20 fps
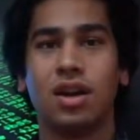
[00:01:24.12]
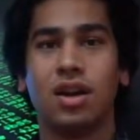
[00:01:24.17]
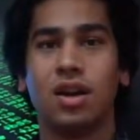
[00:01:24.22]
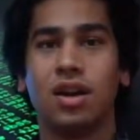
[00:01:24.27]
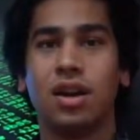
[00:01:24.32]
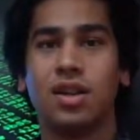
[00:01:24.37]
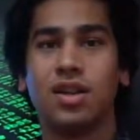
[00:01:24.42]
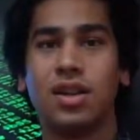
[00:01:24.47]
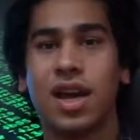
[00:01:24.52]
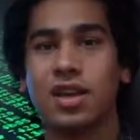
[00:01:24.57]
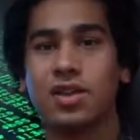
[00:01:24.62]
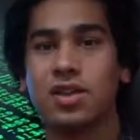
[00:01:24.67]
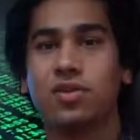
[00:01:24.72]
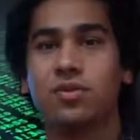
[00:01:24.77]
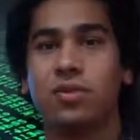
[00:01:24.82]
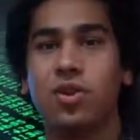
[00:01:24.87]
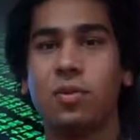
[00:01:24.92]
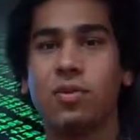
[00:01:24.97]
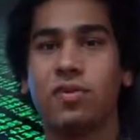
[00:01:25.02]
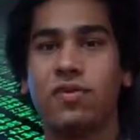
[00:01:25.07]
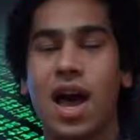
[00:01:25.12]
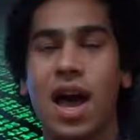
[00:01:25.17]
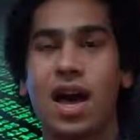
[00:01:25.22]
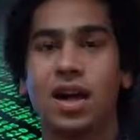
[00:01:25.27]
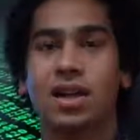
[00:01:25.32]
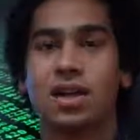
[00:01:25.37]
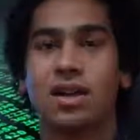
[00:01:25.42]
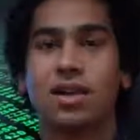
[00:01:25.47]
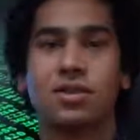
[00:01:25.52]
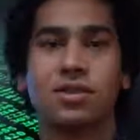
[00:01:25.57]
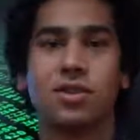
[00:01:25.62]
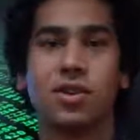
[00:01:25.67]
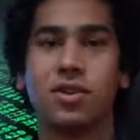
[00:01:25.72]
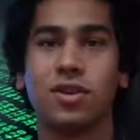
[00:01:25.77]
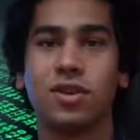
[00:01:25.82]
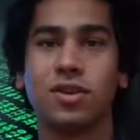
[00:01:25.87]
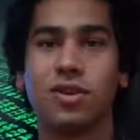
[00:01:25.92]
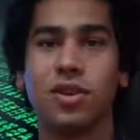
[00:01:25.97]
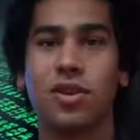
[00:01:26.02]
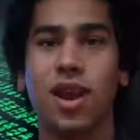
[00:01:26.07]
A dangerous form of hacking is known
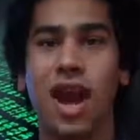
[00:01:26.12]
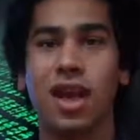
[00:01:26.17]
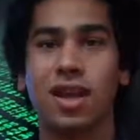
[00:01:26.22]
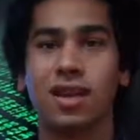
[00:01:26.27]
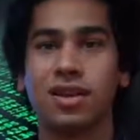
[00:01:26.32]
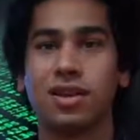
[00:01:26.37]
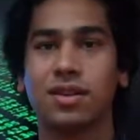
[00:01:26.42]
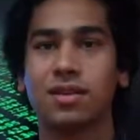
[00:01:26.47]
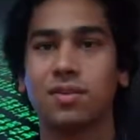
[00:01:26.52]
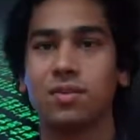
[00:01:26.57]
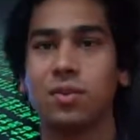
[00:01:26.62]
as cracking,